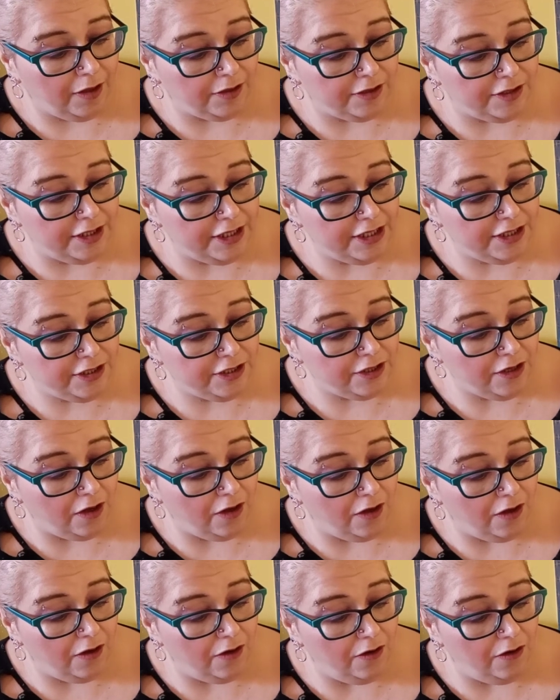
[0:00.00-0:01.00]
This
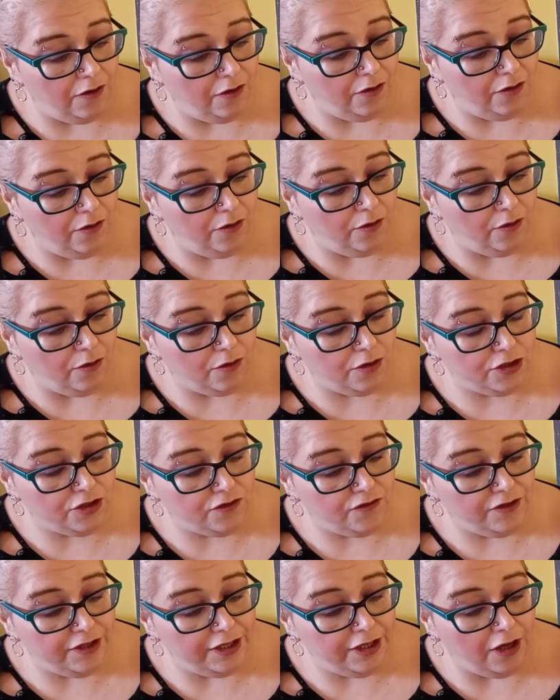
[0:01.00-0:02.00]

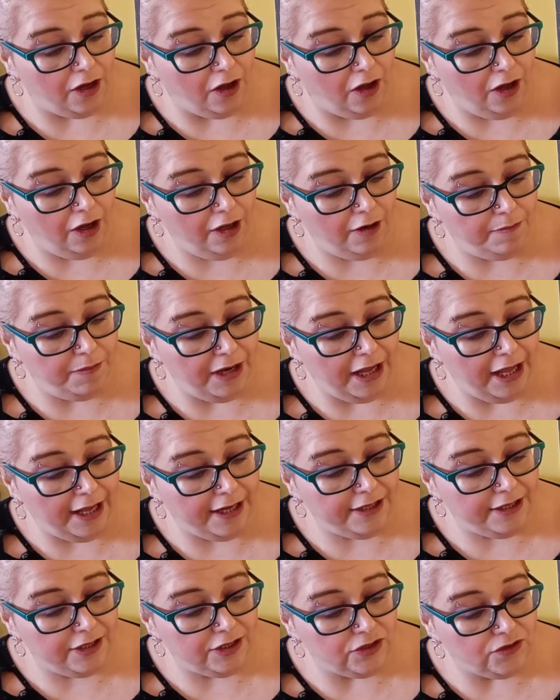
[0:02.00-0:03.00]
luxury oil
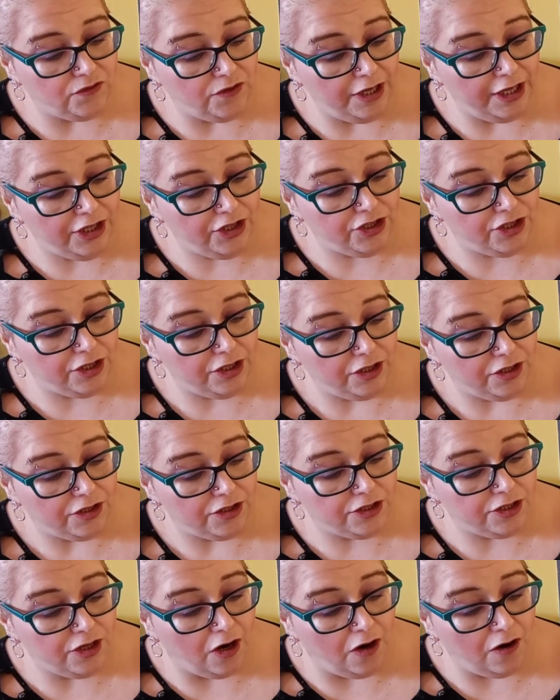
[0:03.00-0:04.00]
blend is rich
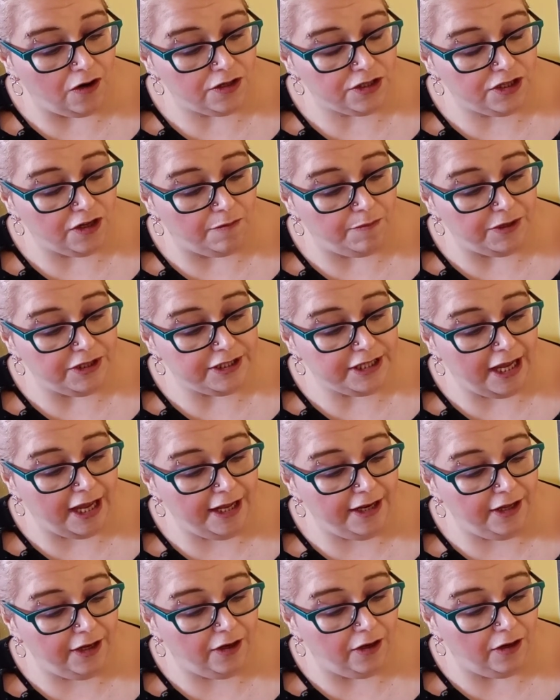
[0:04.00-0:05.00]
source of
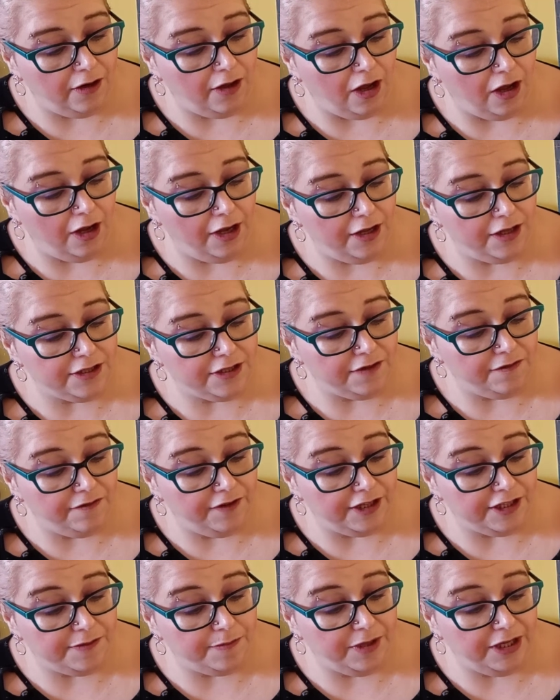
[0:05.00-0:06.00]
botanical oils and
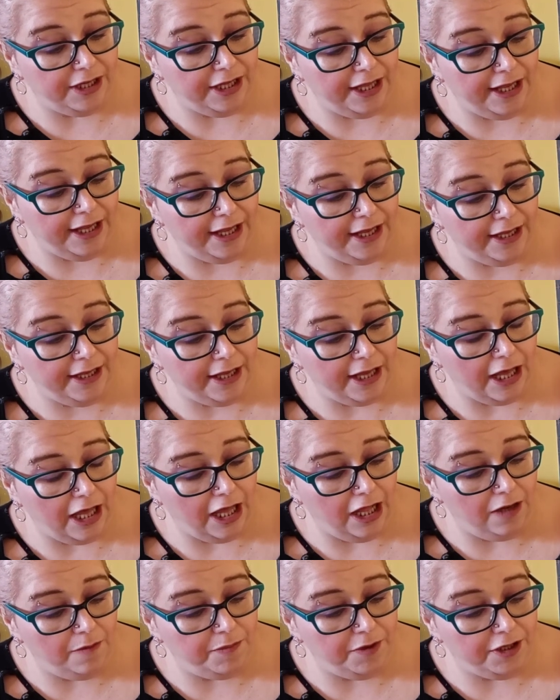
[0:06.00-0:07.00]
vitamin E,
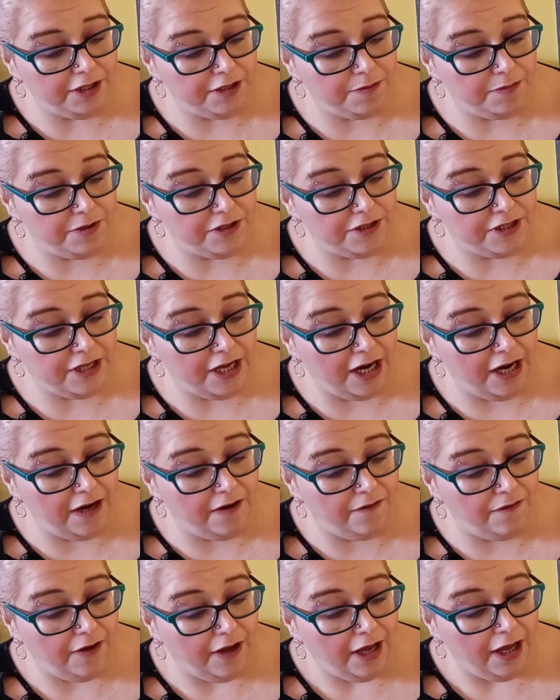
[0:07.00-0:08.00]
helping to
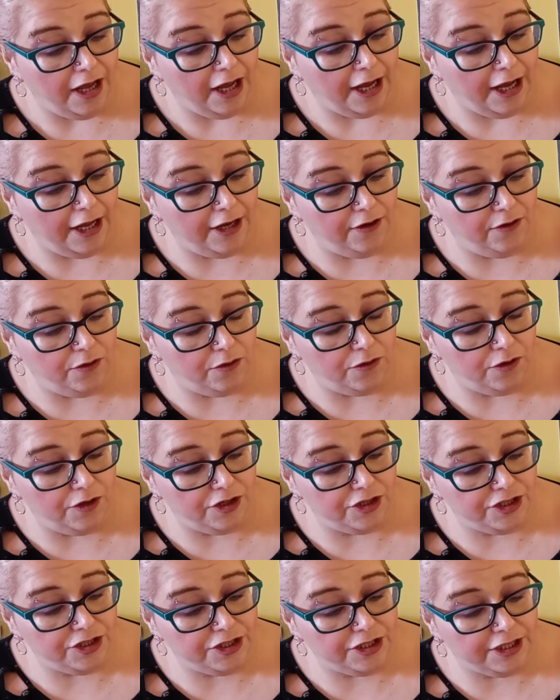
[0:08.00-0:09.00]
preserve and
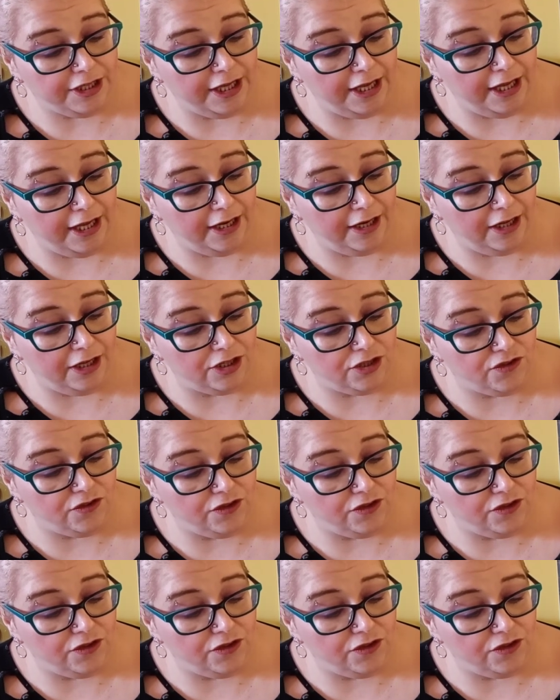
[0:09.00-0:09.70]
nourish skin, is